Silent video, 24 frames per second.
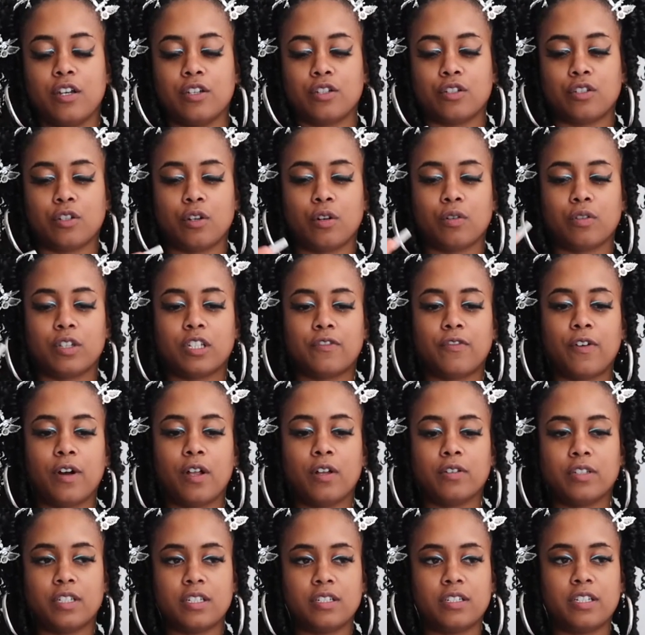So this
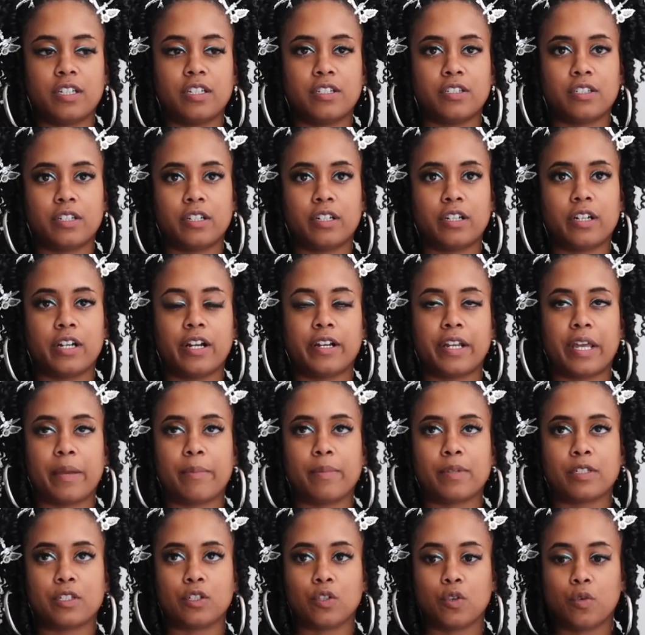follows his sister. Her
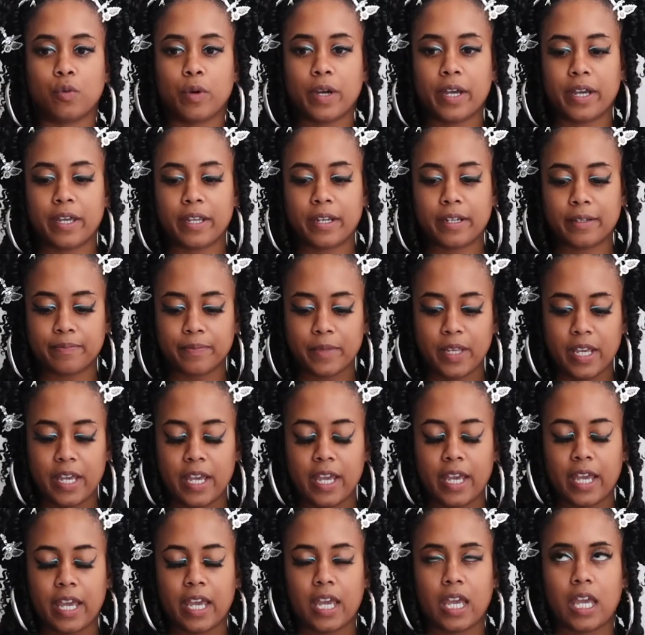name is Gwen,
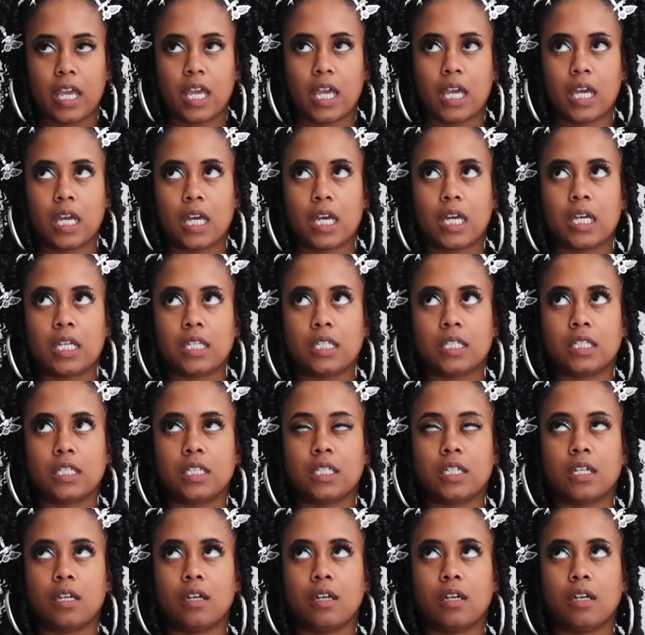and